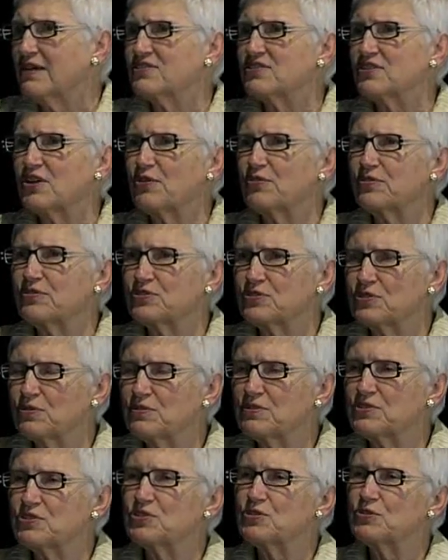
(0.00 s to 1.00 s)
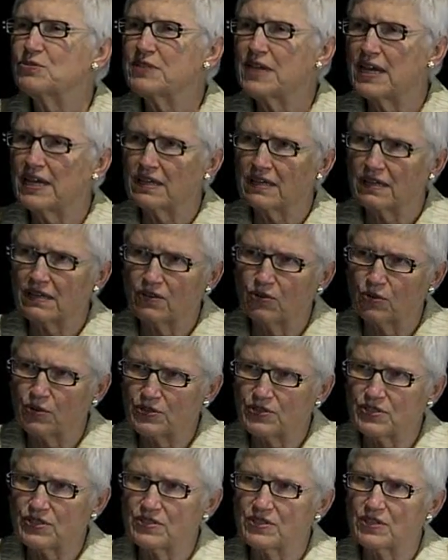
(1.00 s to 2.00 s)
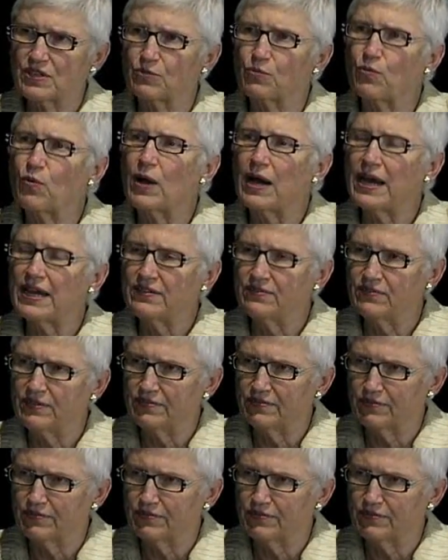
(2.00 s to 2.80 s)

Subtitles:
So the students do take courses in a wide